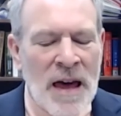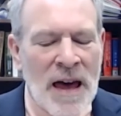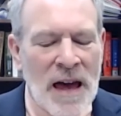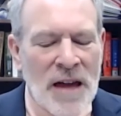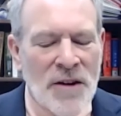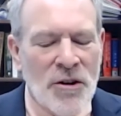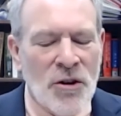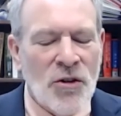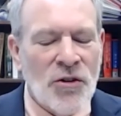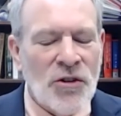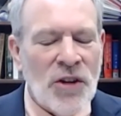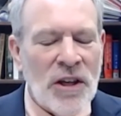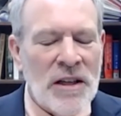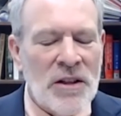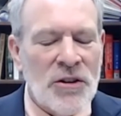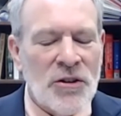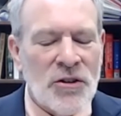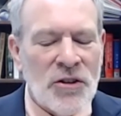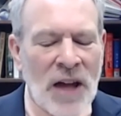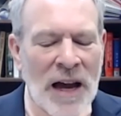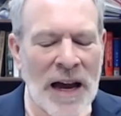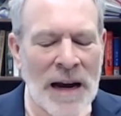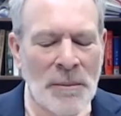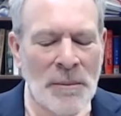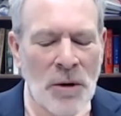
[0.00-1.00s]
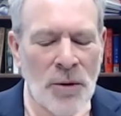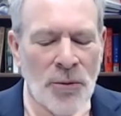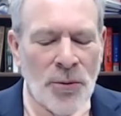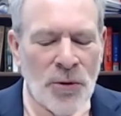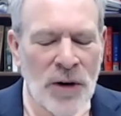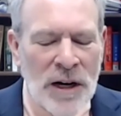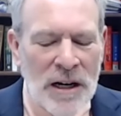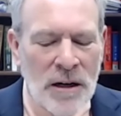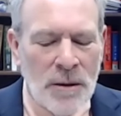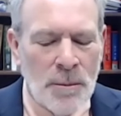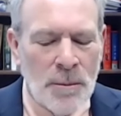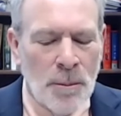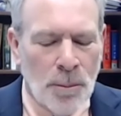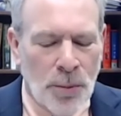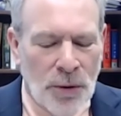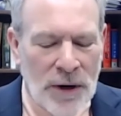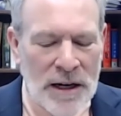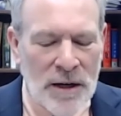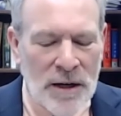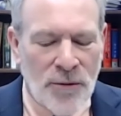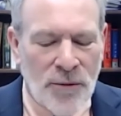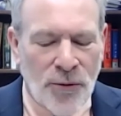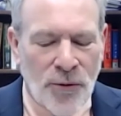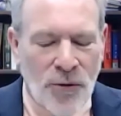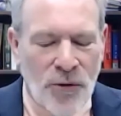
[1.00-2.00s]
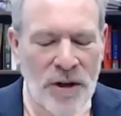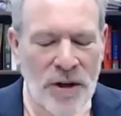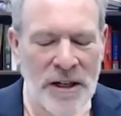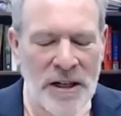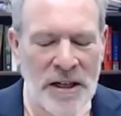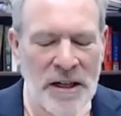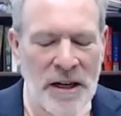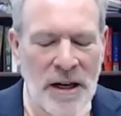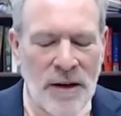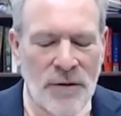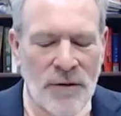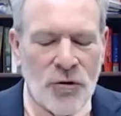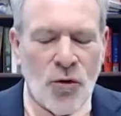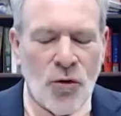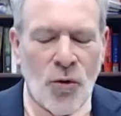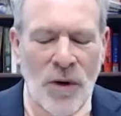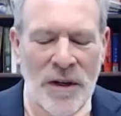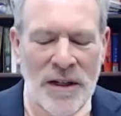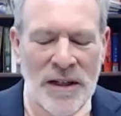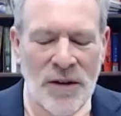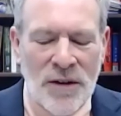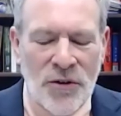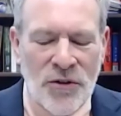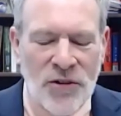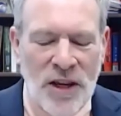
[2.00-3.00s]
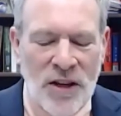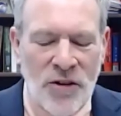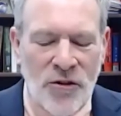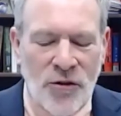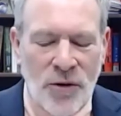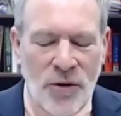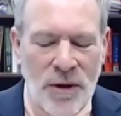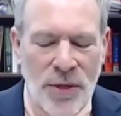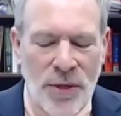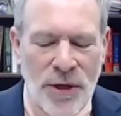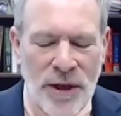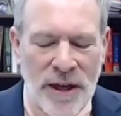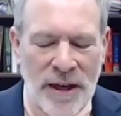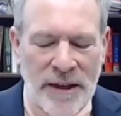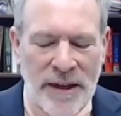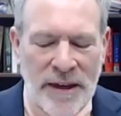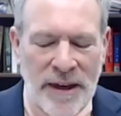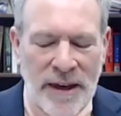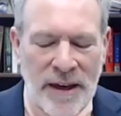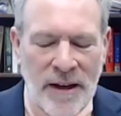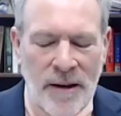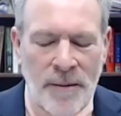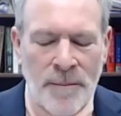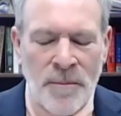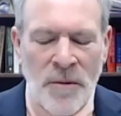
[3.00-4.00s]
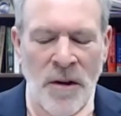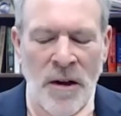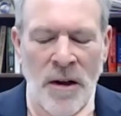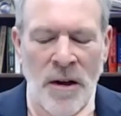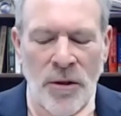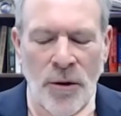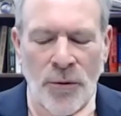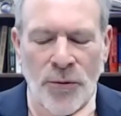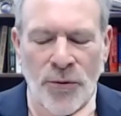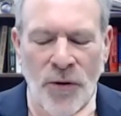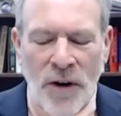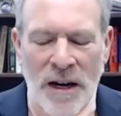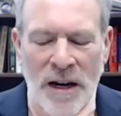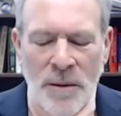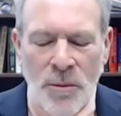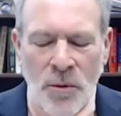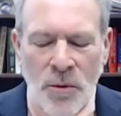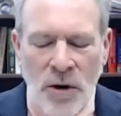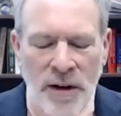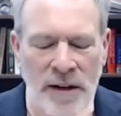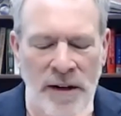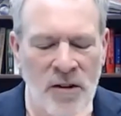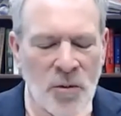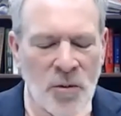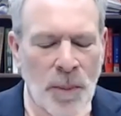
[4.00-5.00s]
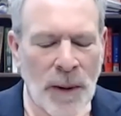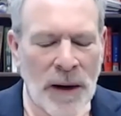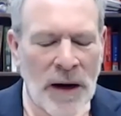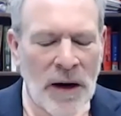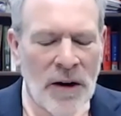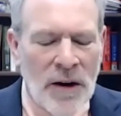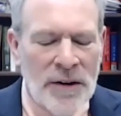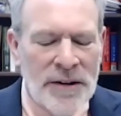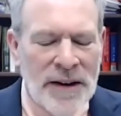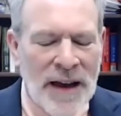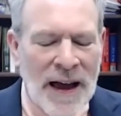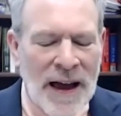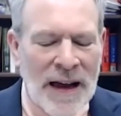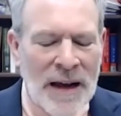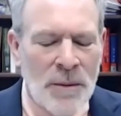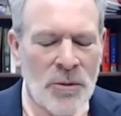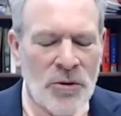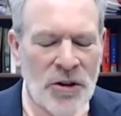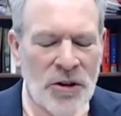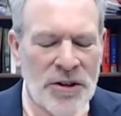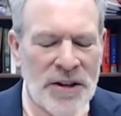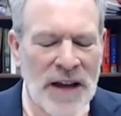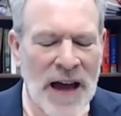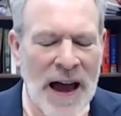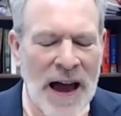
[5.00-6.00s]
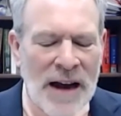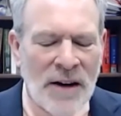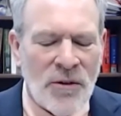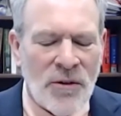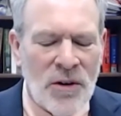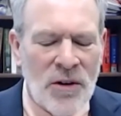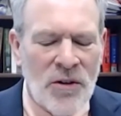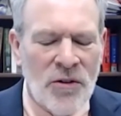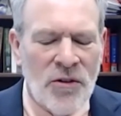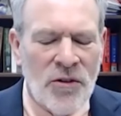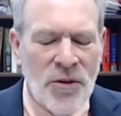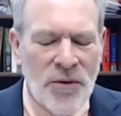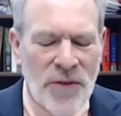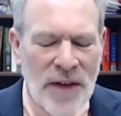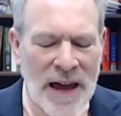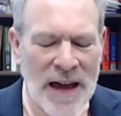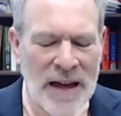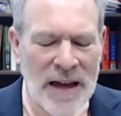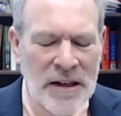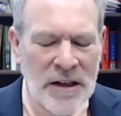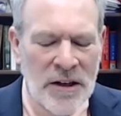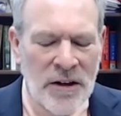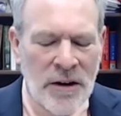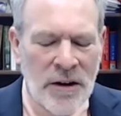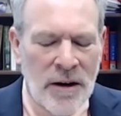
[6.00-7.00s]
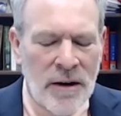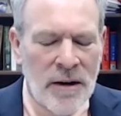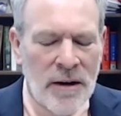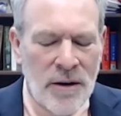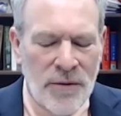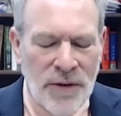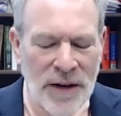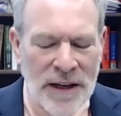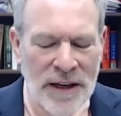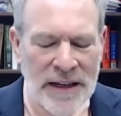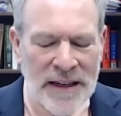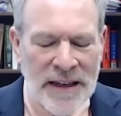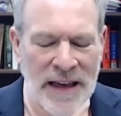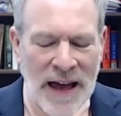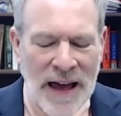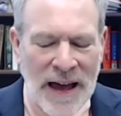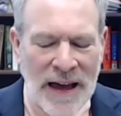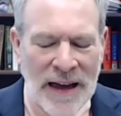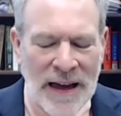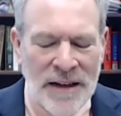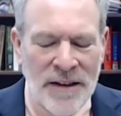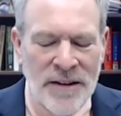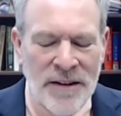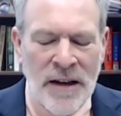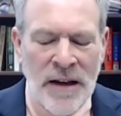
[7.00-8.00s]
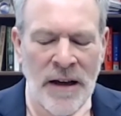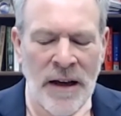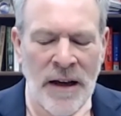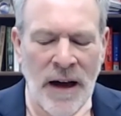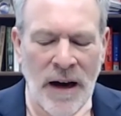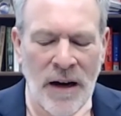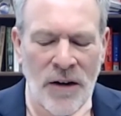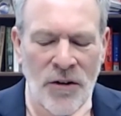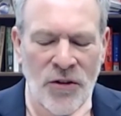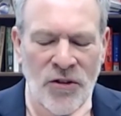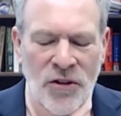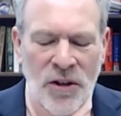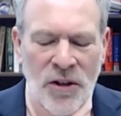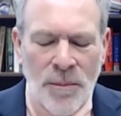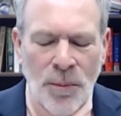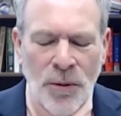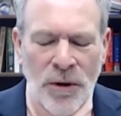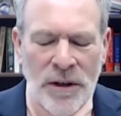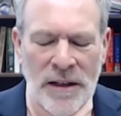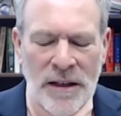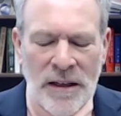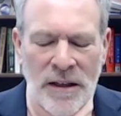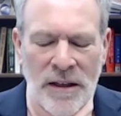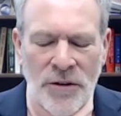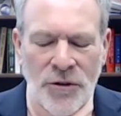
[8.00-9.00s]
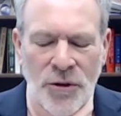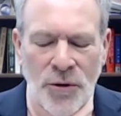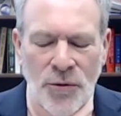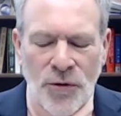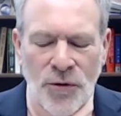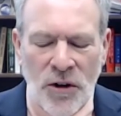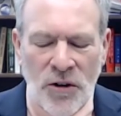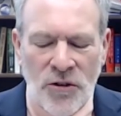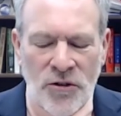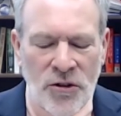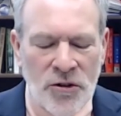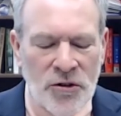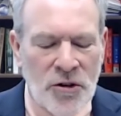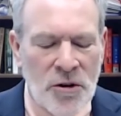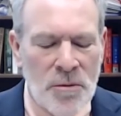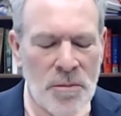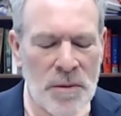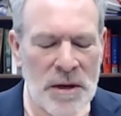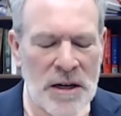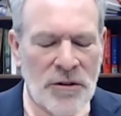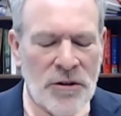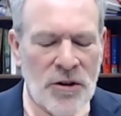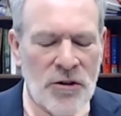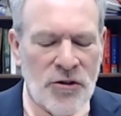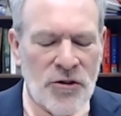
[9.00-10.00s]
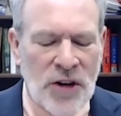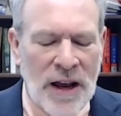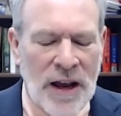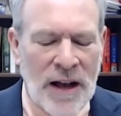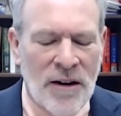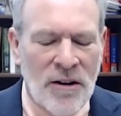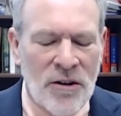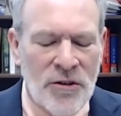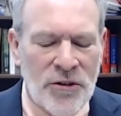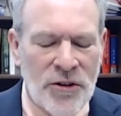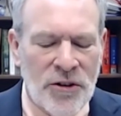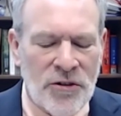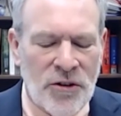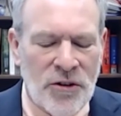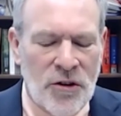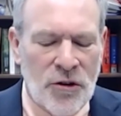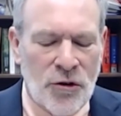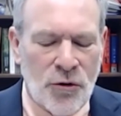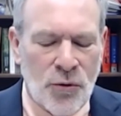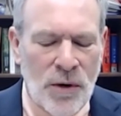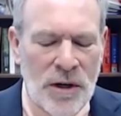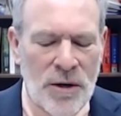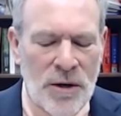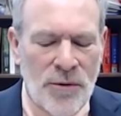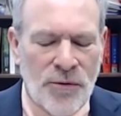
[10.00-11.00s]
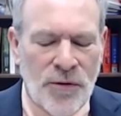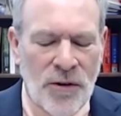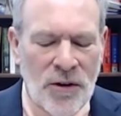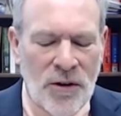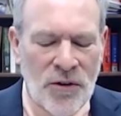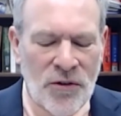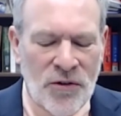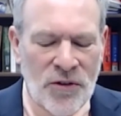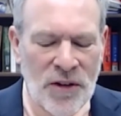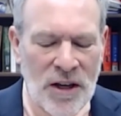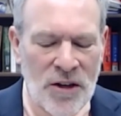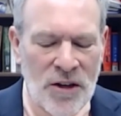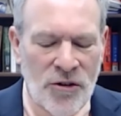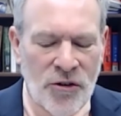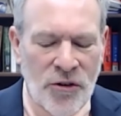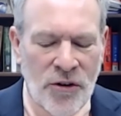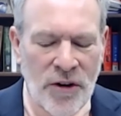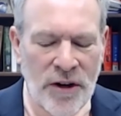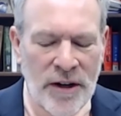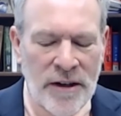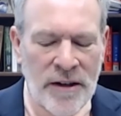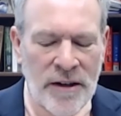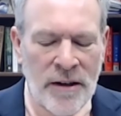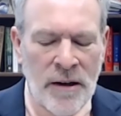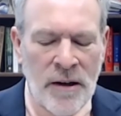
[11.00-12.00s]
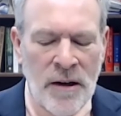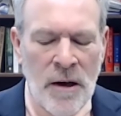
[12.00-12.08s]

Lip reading: And you say it's time to break free of 20th century thinking. The frameworks, paradigms, and doctrines of that era of any kind are simply insufficient to meet the challenges of the 21st century.